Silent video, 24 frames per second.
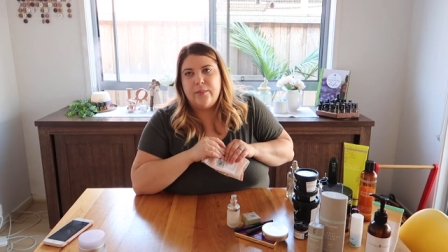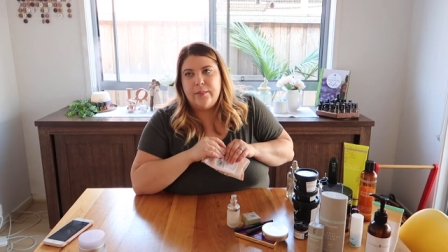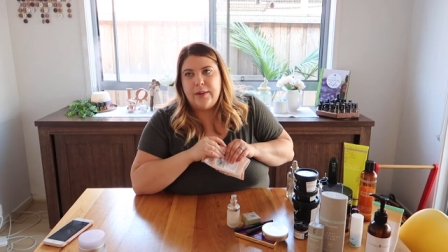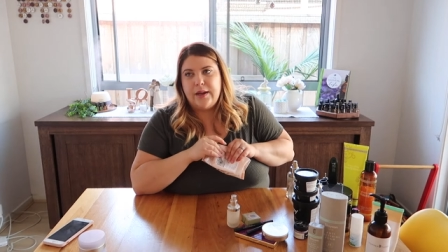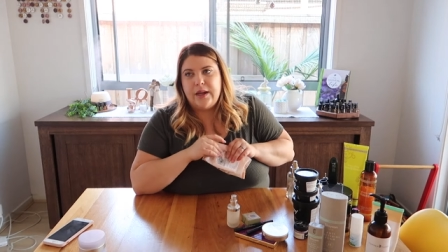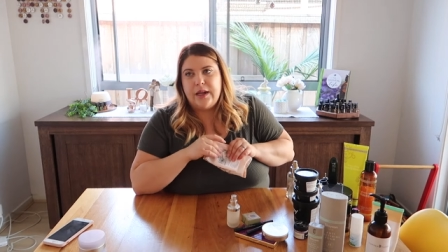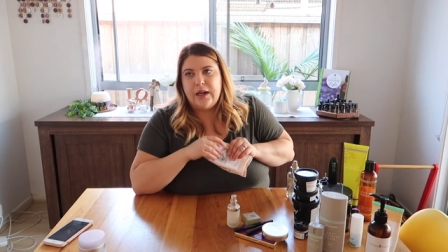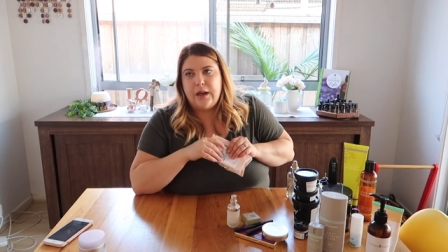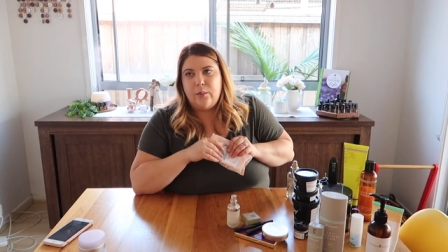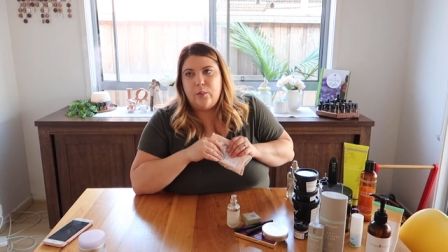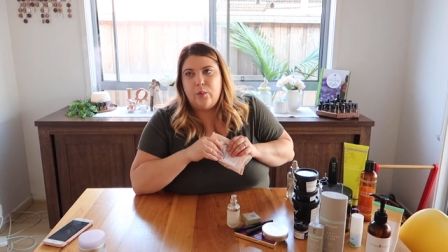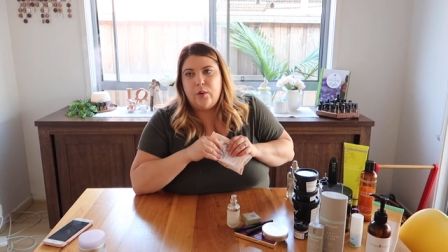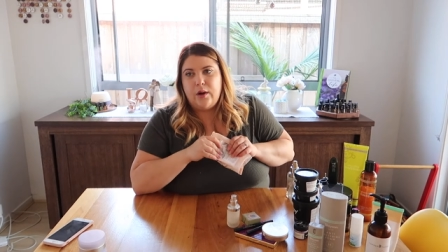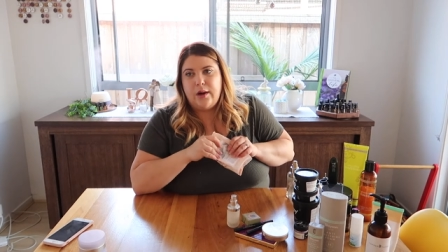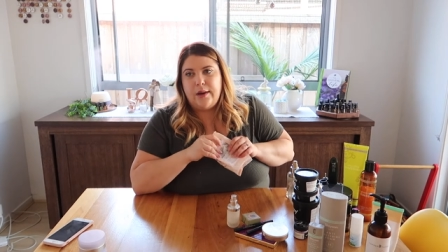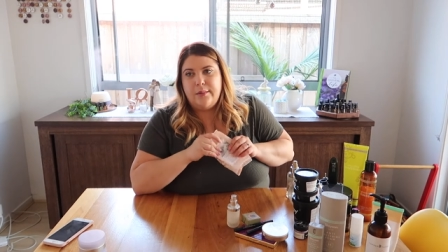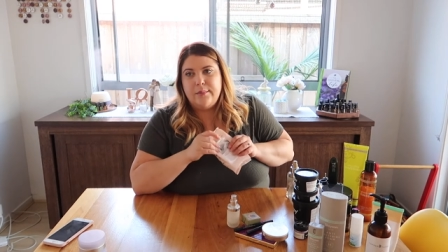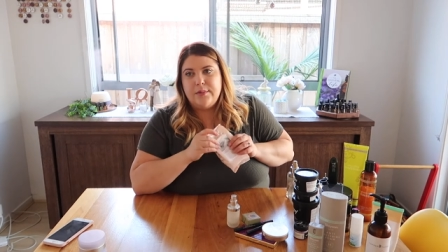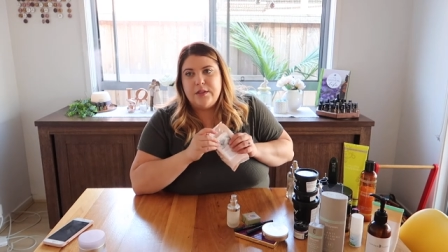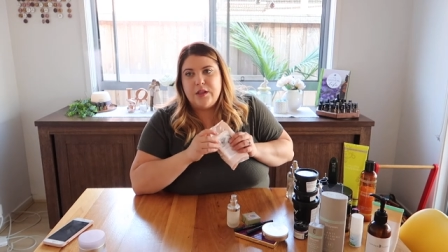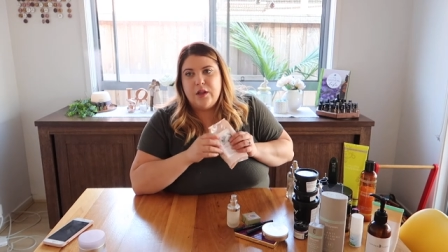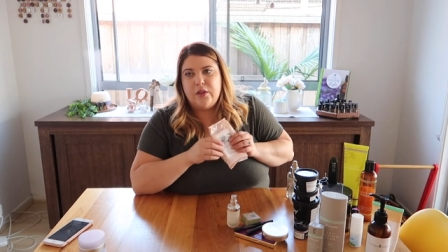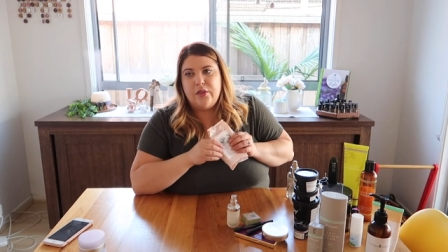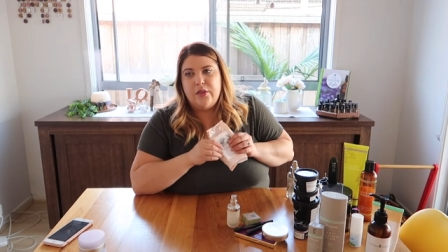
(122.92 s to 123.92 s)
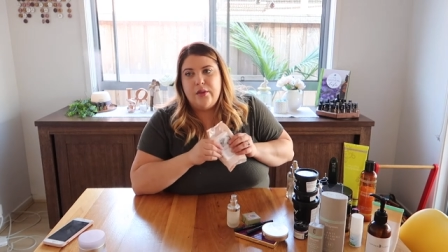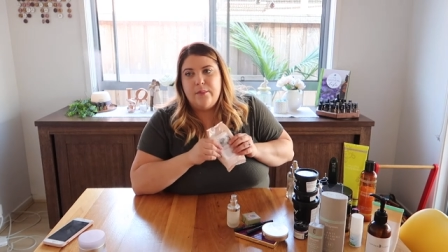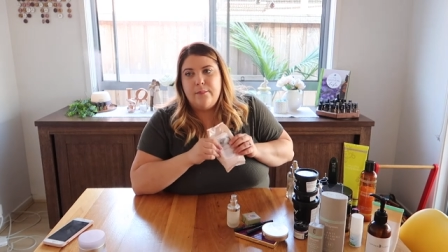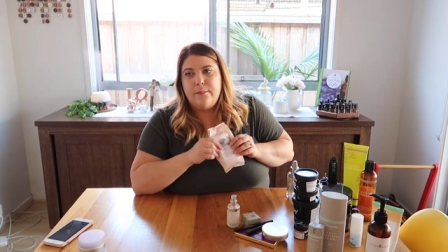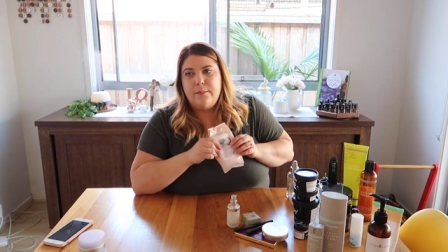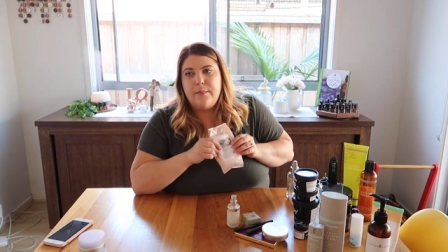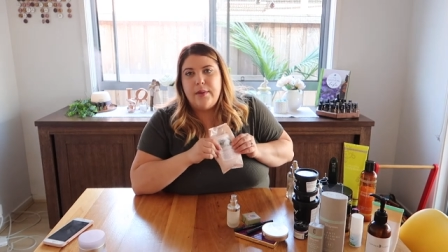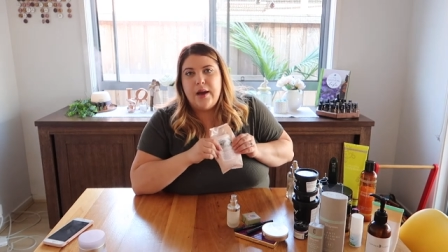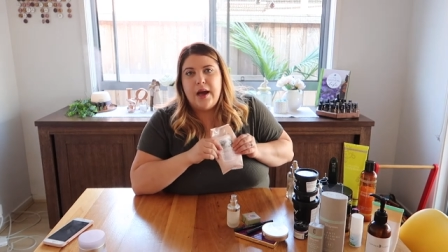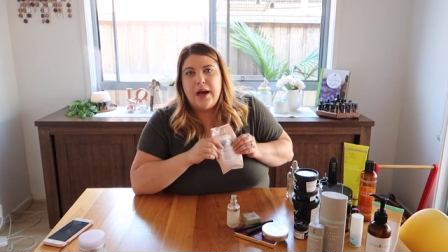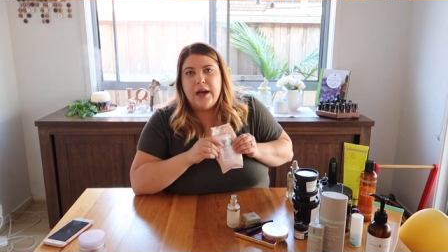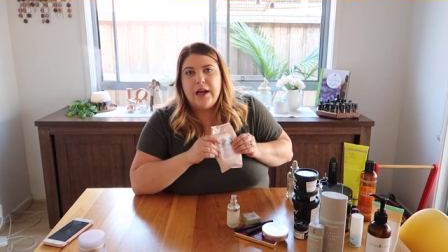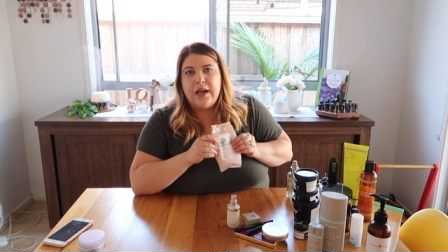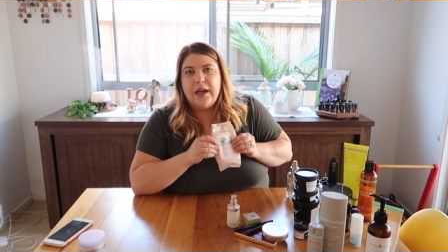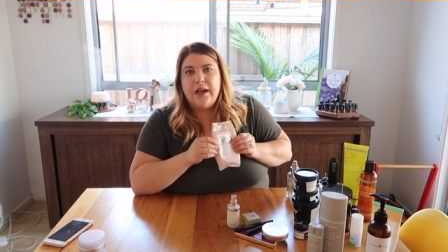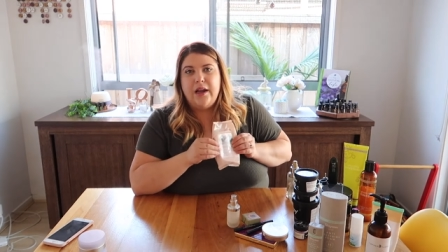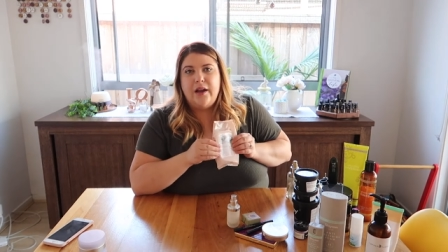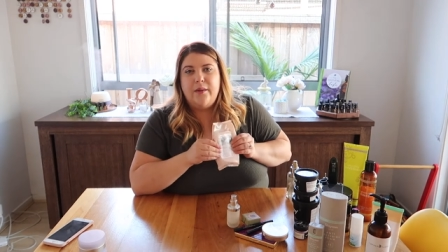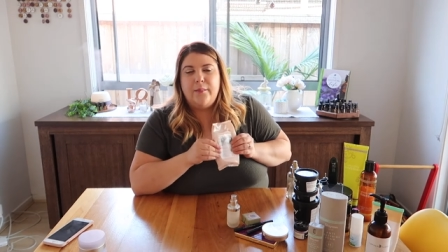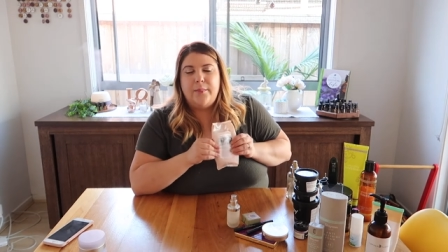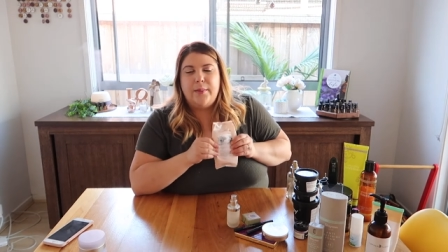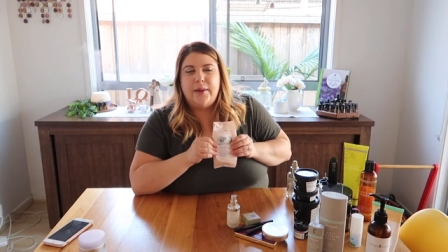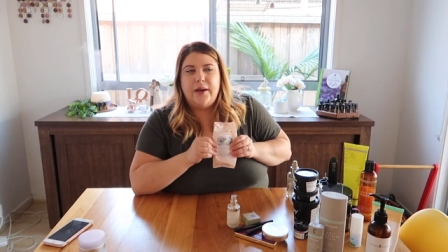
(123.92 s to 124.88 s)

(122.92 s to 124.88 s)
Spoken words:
of makeup wipes on the market,